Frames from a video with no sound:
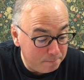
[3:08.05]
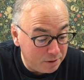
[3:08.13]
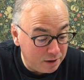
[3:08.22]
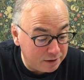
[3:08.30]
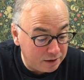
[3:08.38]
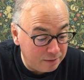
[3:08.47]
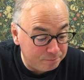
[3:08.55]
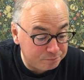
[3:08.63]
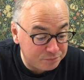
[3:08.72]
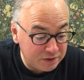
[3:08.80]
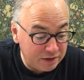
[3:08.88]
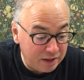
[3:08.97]
But uh,
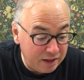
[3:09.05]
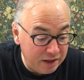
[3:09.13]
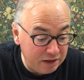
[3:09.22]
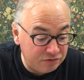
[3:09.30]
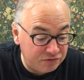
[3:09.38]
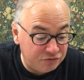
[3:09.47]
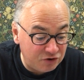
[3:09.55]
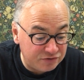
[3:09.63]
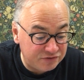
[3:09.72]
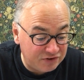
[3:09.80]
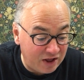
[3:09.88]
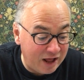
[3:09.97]
it's
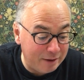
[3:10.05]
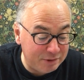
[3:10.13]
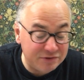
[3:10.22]
Just Time